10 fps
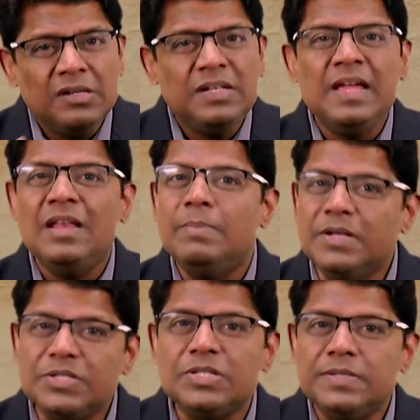30
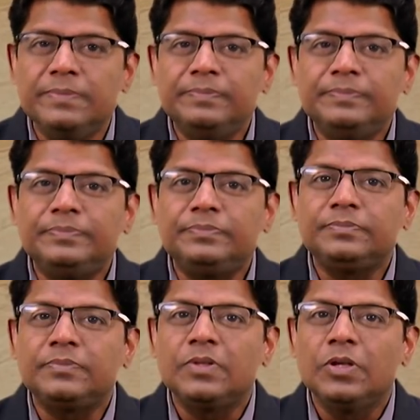elements.
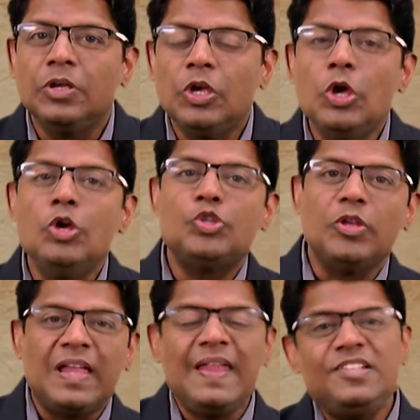
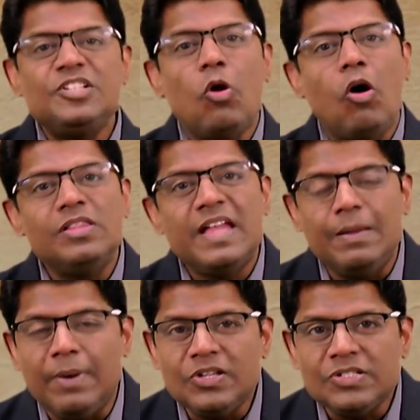So he collected all the
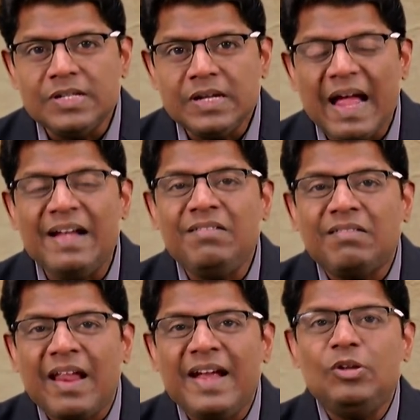elements and
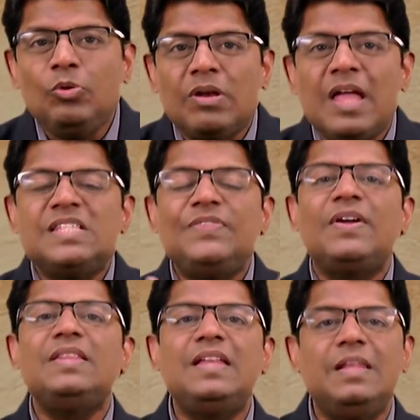tried to
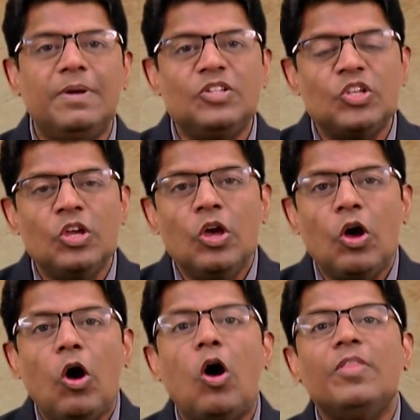classify the elements
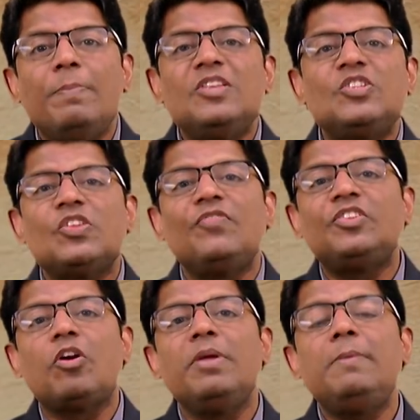on the basis of
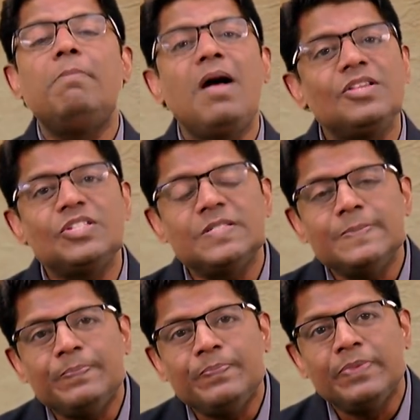atomic
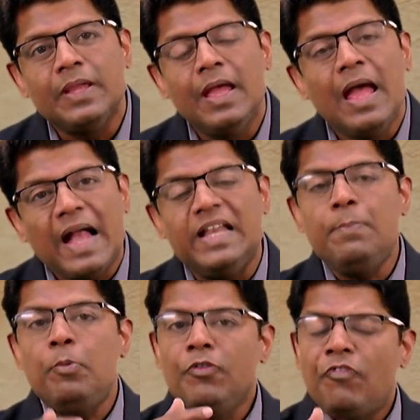mass. And
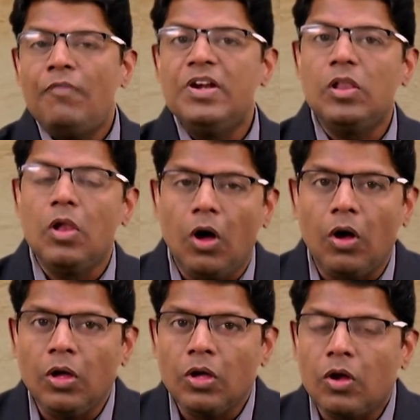he put forward a
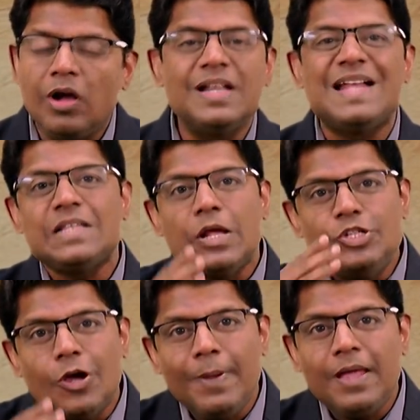law called as
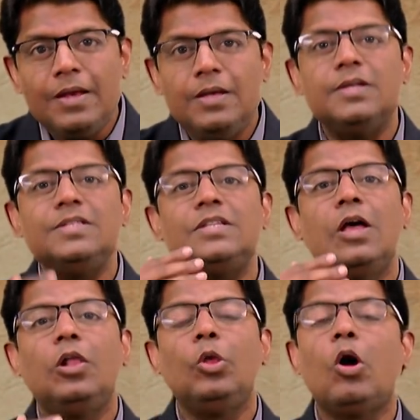Dobereiner's
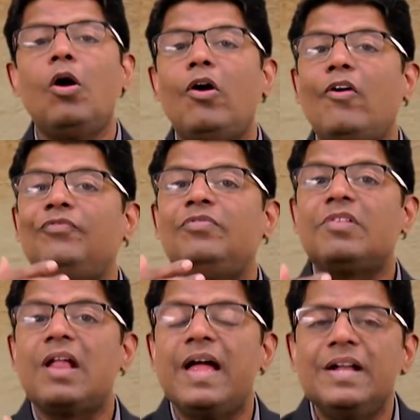law of
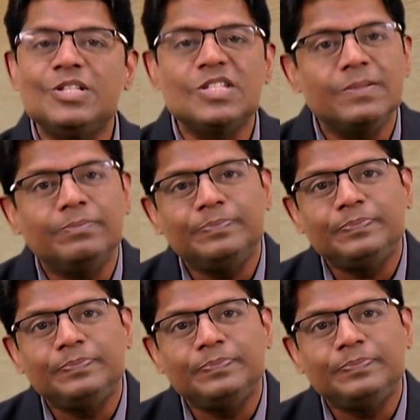triads.